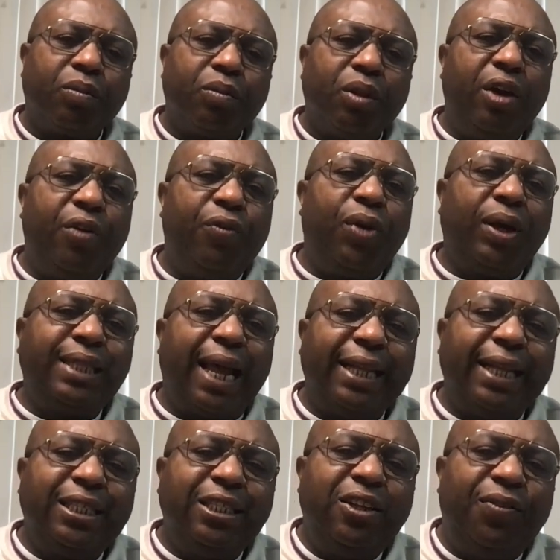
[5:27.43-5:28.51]
If we are
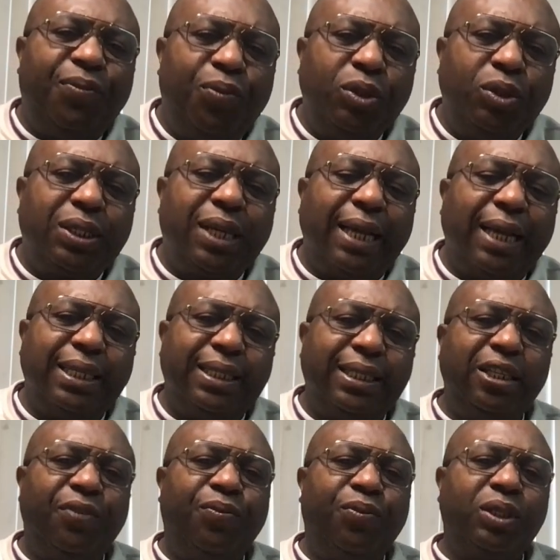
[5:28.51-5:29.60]
targeting the full
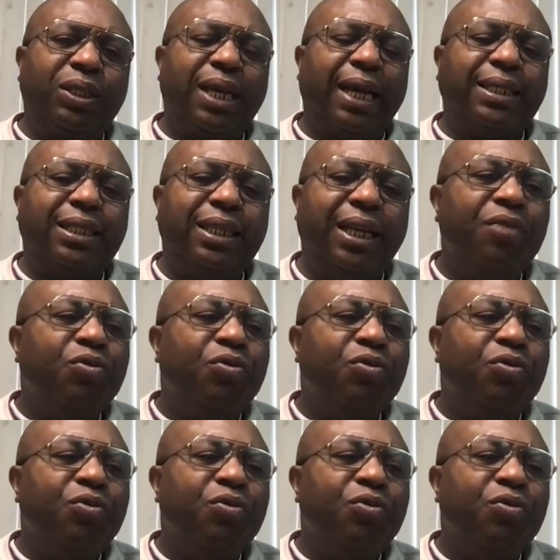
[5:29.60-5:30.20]
scarcity,